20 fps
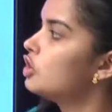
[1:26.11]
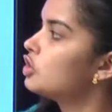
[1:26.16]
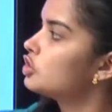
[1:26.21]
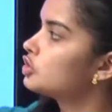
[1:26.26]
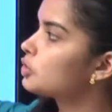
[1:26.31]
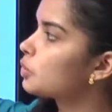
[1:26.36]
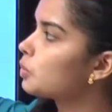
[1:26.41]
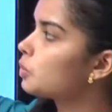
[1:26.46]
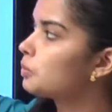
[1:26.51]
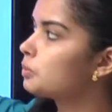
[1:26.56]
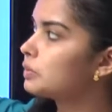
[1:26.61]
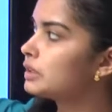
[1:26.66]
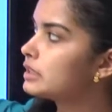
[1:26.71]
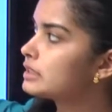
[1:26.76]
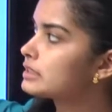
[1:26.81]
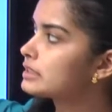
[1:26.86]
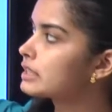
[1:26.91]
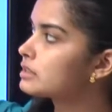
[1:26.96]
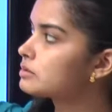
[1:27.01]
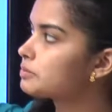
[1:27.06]
So
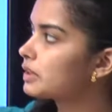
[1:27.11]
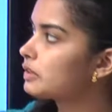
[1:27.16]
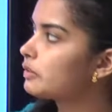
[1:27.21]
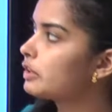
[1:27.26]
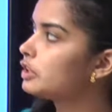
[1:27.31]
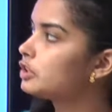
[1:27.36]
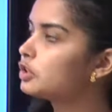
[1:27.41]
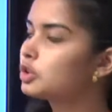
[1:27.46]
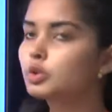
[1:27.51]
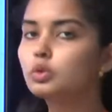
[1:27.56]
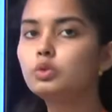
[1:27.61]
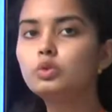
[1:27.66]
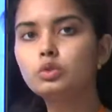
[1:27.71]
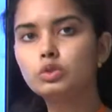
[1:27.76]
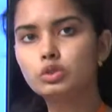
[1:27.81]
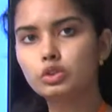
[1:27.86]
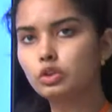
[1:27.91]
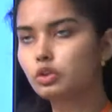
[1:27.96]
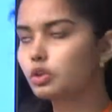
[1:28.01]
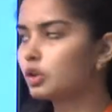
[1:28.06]
distance between two
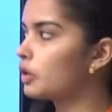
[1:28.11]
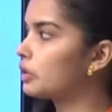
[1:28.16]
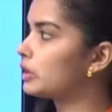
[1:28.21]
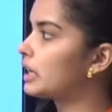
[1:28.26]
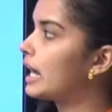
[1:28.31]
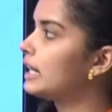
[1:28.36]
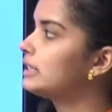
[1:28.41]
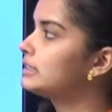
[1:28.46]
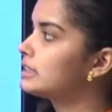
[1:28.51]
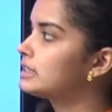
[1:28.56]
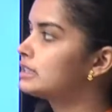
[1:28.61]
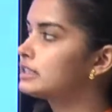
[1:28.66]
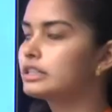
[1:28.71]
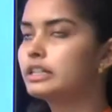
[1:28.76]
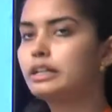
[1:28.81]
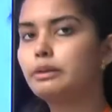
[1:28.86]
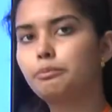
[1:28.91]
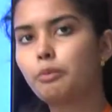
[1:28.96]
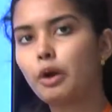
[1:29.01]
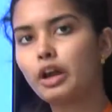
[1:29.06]
nucleotides is
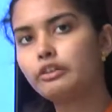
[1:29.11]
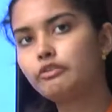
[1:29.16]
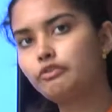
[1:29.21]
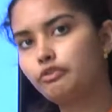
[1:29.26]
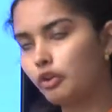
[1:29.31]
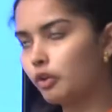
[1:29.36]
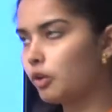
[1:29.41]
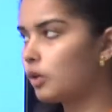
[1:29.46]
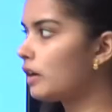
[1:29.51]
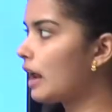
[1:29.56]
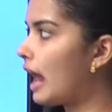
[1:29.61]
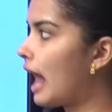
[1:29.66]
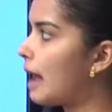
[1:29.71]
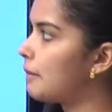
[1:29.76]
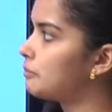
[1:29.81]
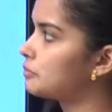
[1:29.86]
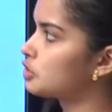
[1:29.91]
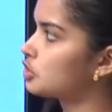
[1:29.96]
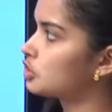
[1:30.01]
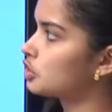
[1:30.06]
3.4
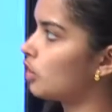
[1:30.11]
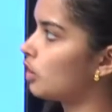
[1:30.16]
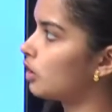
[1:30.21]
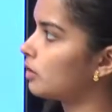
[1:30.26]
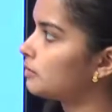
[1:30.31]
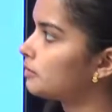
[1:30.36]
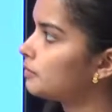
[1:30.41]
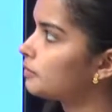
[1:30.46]
angstrom.